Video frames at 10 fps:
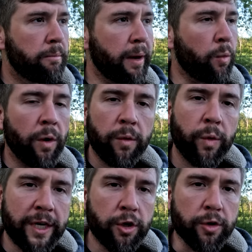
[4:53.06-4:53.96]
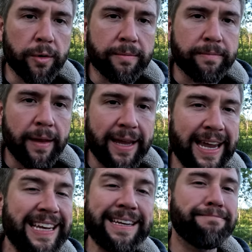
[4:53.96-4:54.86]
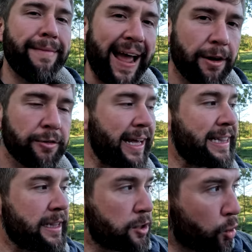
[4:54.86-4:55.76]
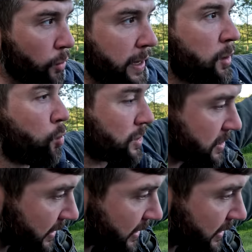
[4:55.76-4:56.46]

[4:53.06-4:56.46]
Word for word: But what did we do? It didn't matter that the tornado was